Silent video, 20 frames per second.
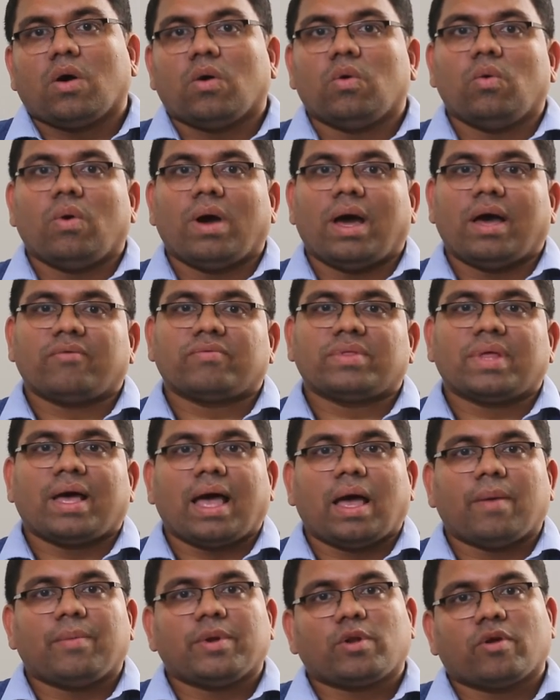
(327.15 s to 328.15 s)
who have the
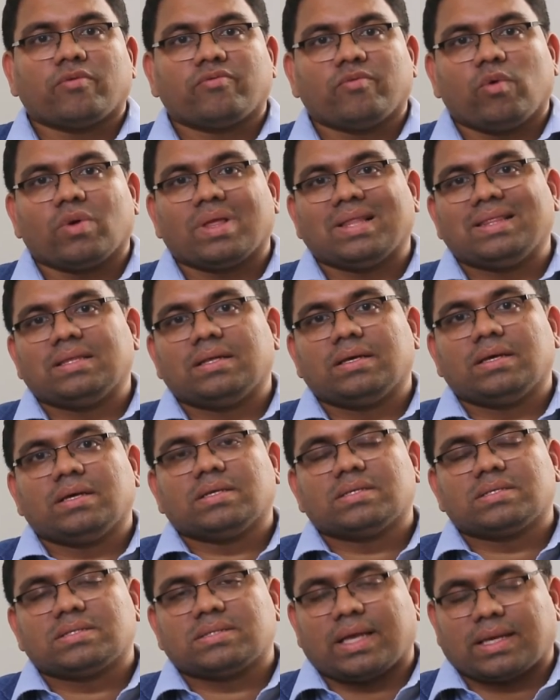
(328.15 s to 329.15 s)
habit of oral
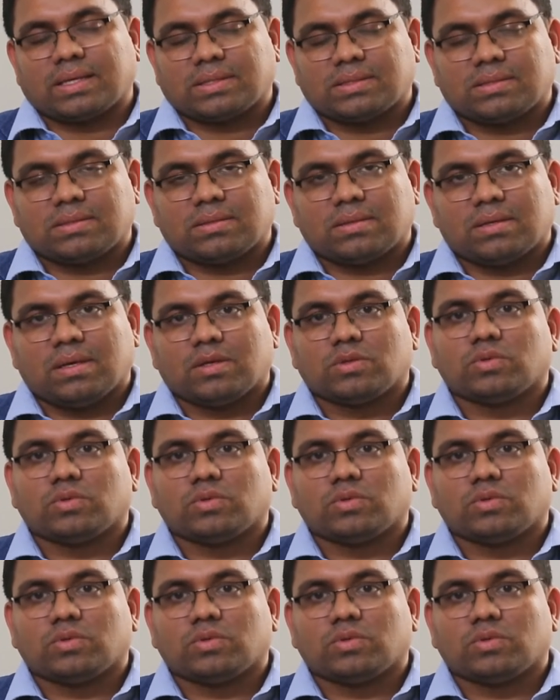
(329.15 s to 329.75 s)
sex.